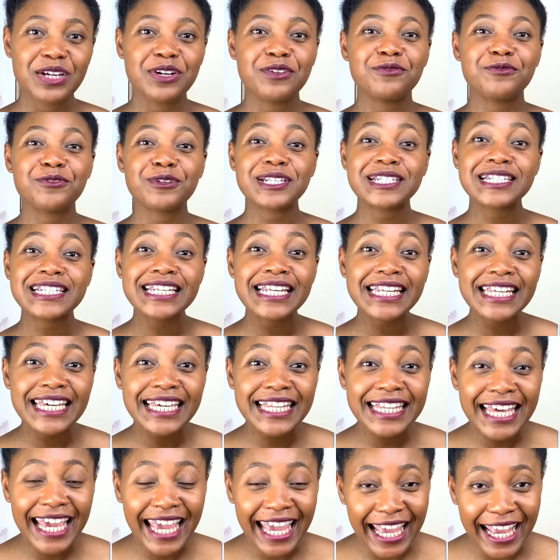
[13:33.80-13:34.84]
For sealing
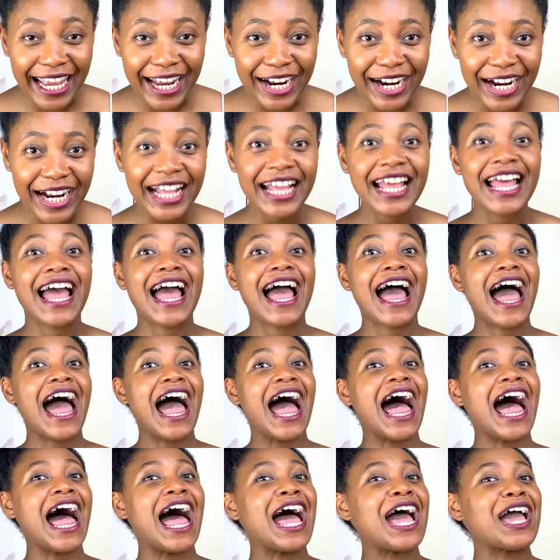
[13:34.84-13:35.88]
the hair,
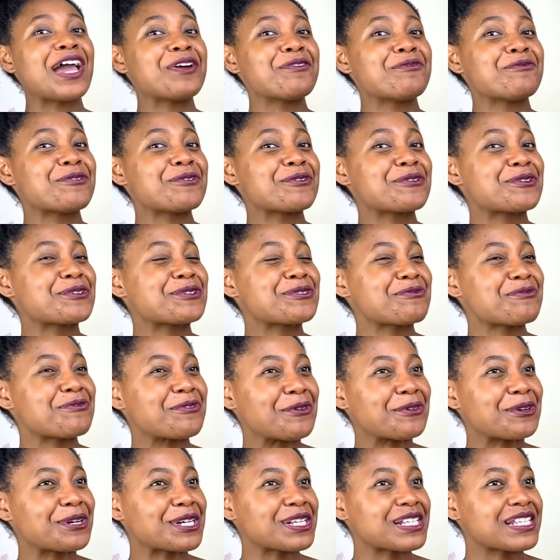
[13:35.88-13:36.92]
I would
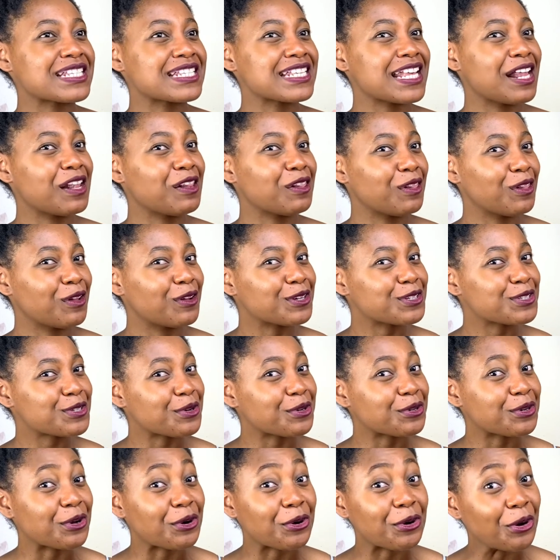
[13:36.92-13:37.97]
focus a lot
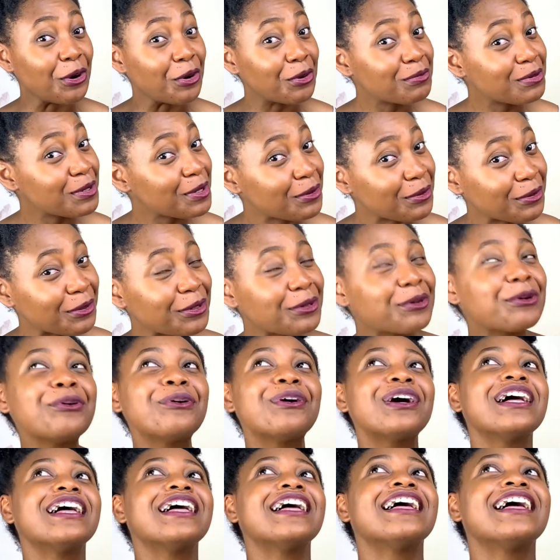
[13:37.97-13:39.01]
on jojoba
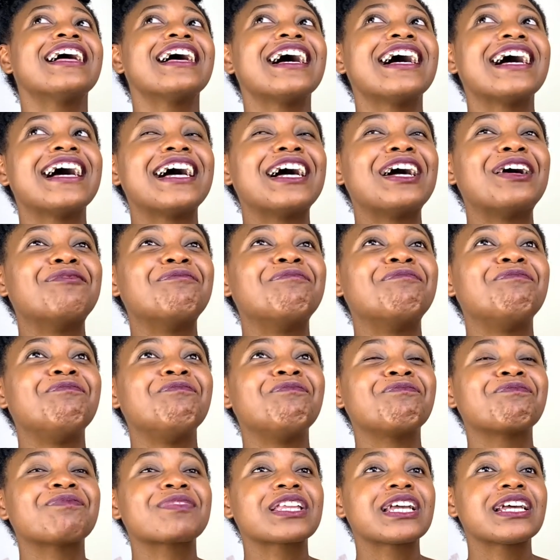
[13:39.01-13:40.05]
oil,
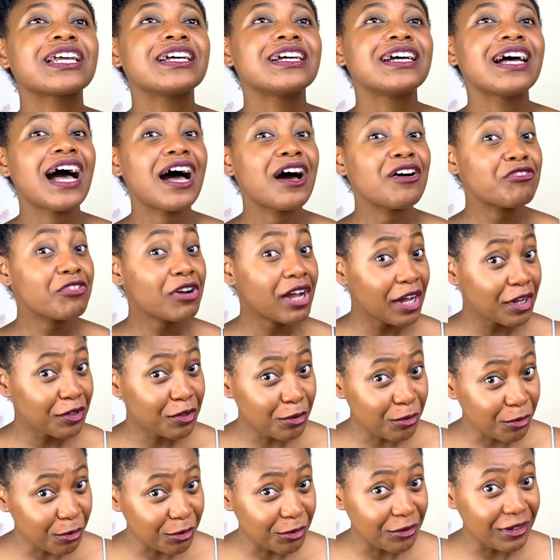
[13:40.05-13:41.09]
um, avocado
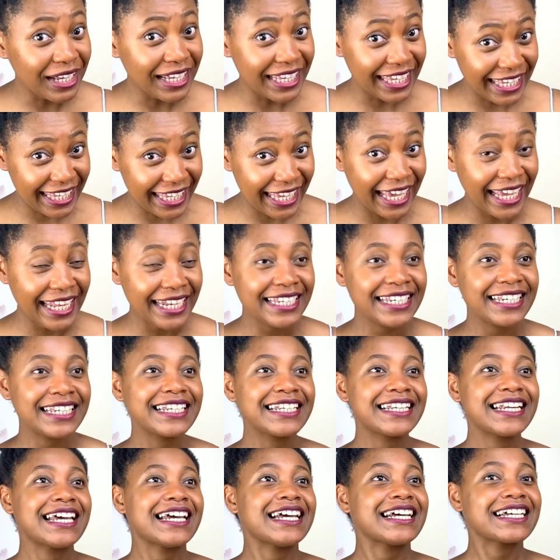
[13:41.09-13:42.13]
oil again,
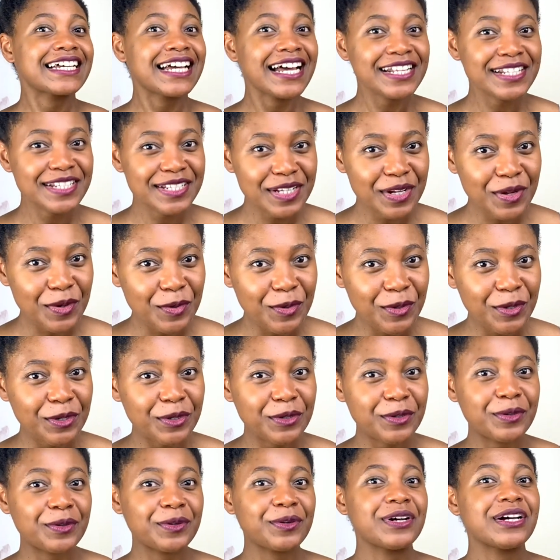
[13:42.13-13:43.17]
castor
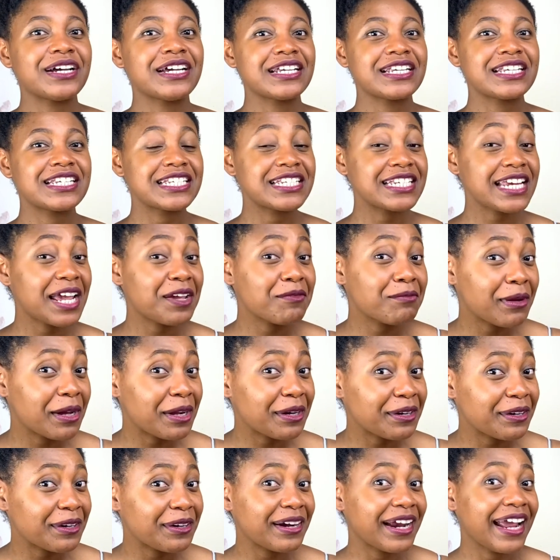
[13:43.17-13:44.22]
oil, shea
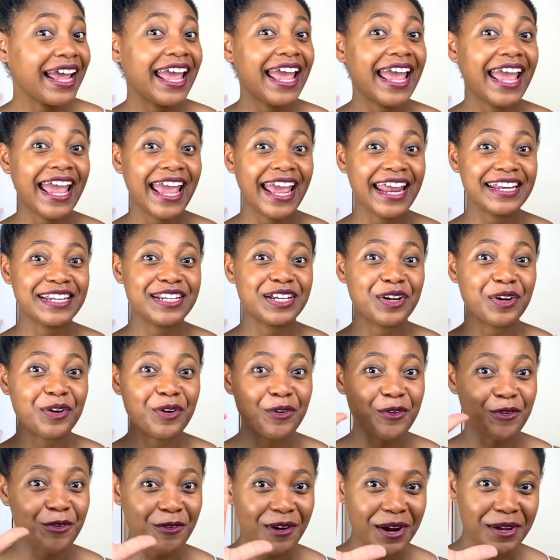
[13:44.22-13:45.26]
butter, and
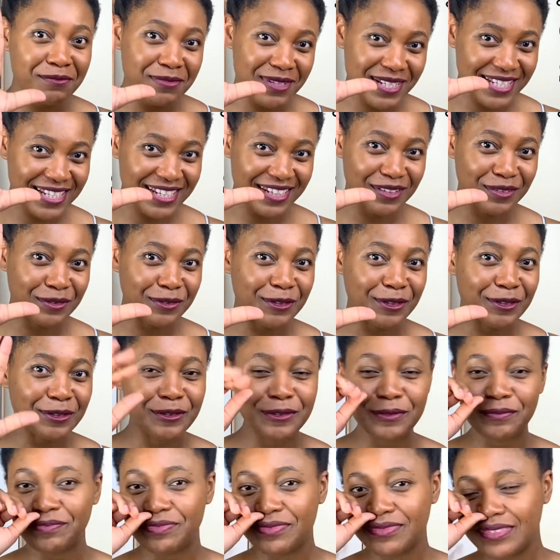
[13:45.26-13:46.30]
grapeseed
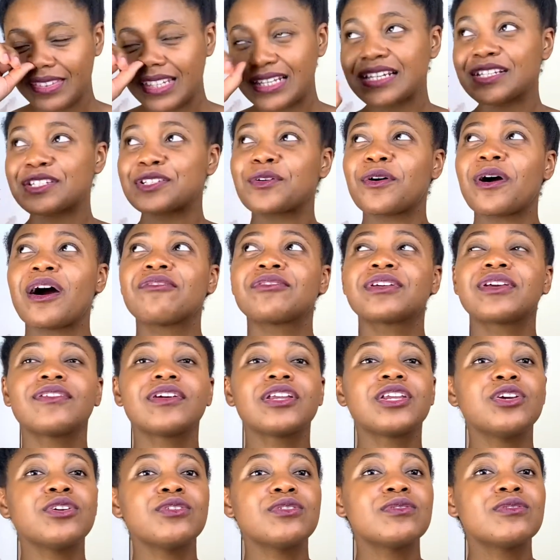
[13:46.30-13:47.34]
oil. So I've given
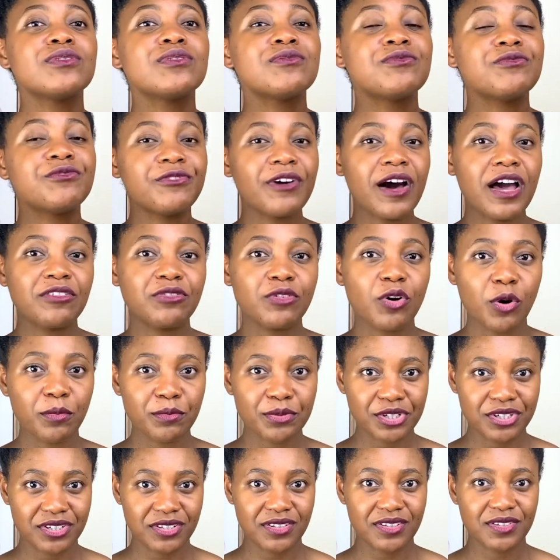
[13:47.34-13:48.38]
you five
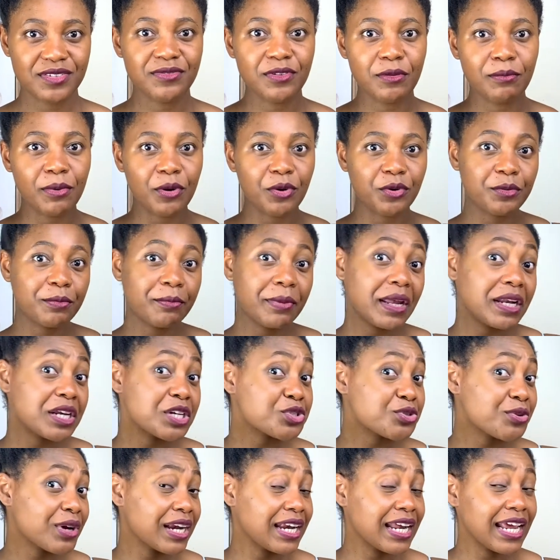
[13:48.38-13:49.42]
options for both
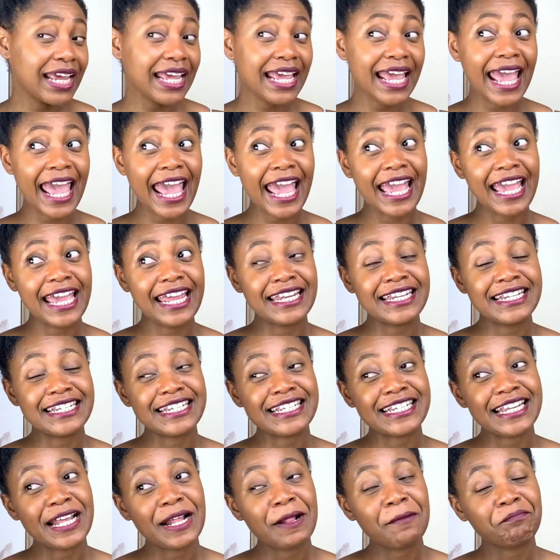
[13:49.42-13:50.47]
penetrating and
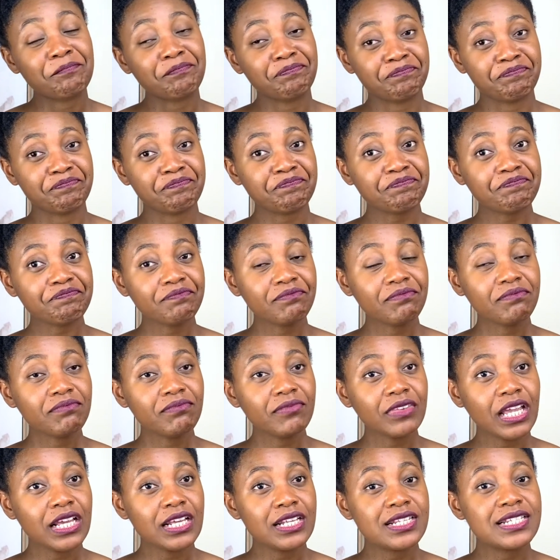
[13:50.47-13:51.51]

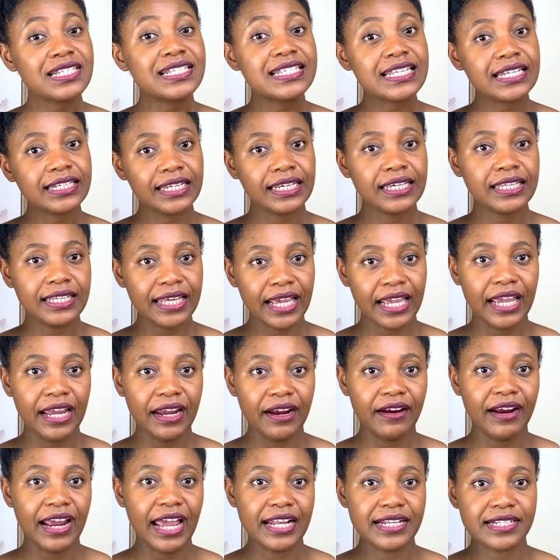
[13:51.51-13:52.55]
sealing the
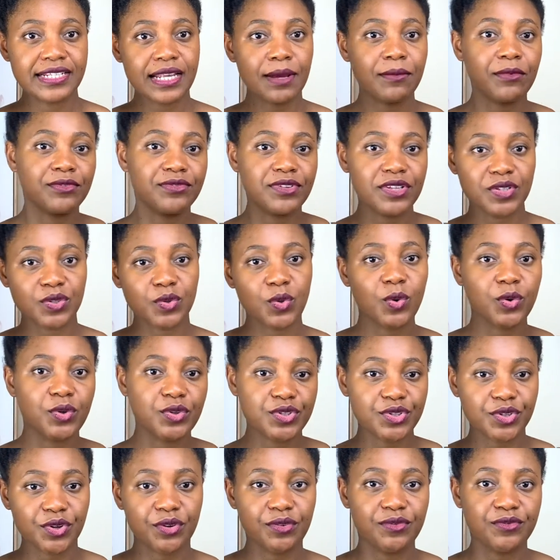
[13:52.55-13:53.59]
hair. And some of these oils
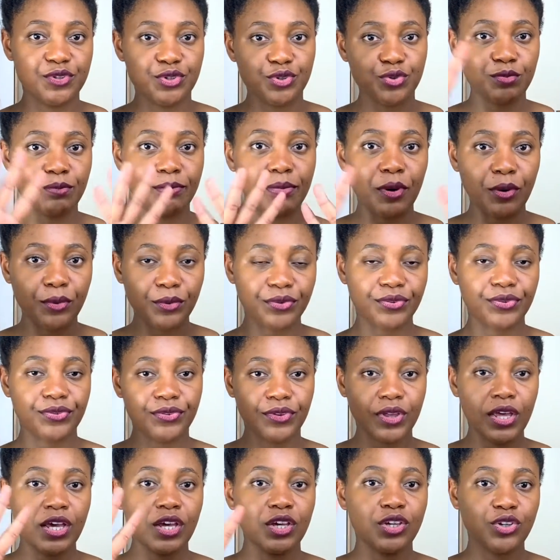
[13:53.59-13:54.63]
sort of do both,
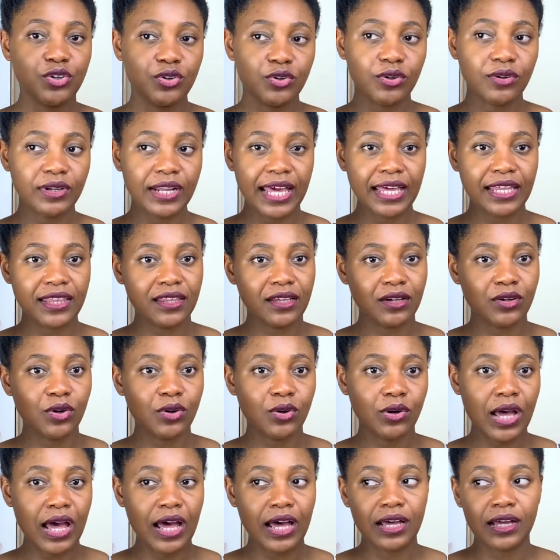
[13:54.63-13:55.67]
you know, like the
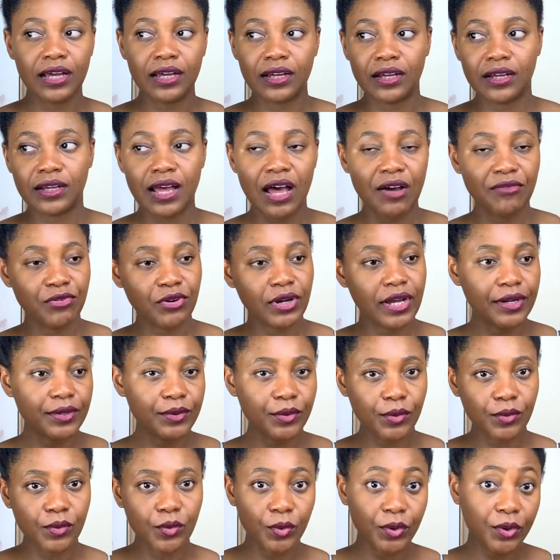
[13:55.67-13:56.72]
uh,
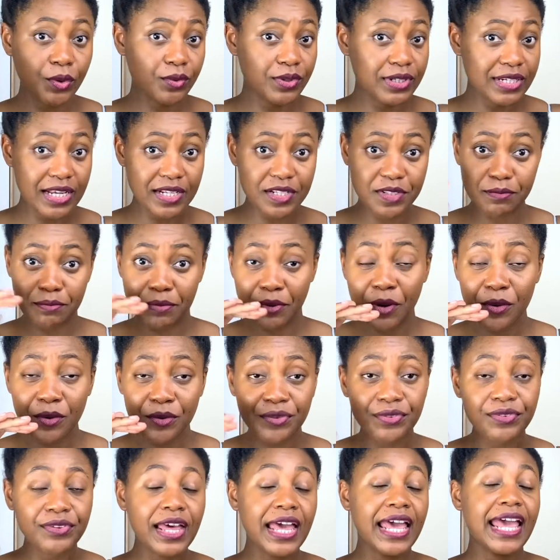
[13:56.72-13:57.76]
avocado oil does
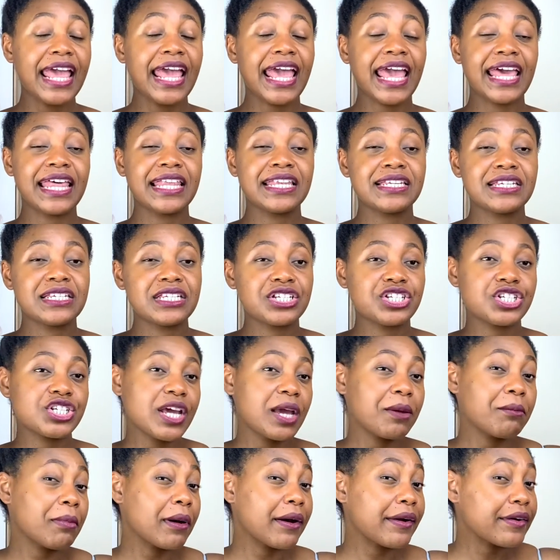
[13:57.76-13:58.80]
both and shea
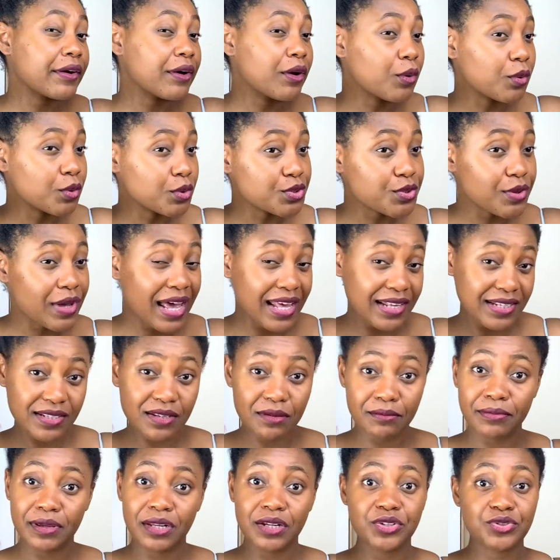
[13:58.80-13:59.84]
butter also has
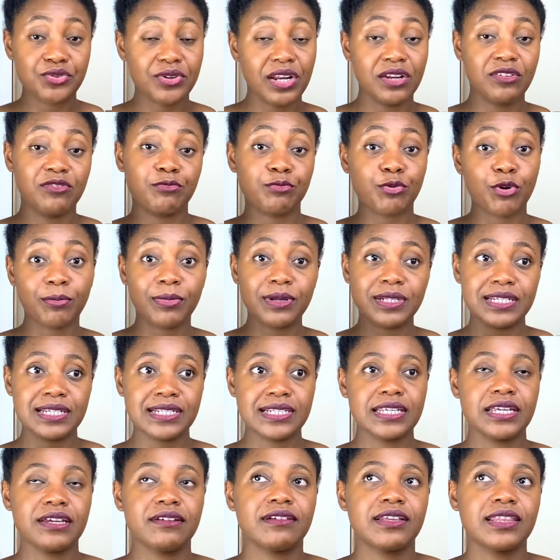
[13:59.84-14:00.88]
some penetrative properties
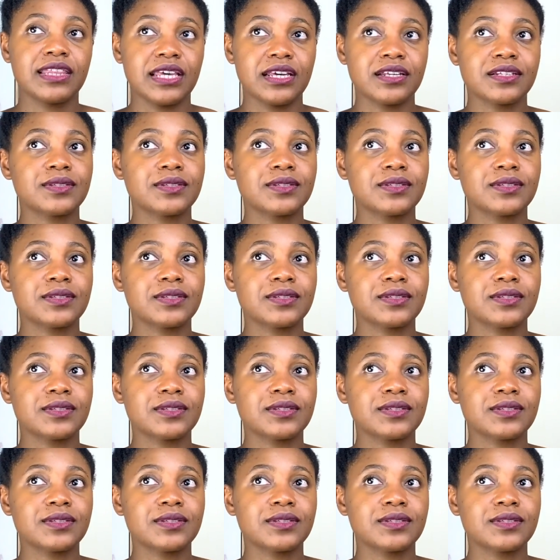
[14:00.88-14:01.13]
here and there.